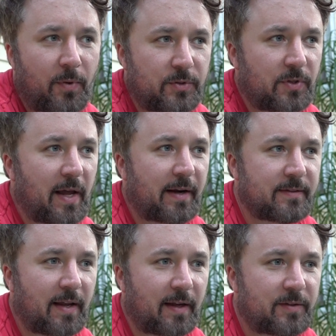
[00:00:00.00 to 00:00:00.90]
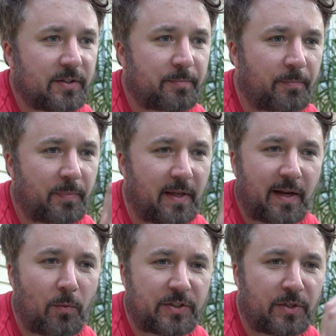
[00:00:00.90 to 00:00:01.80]
ultralight is like just
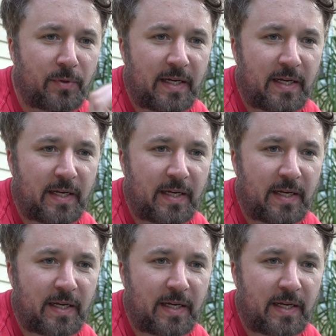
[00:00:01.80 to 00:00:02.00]
getting what you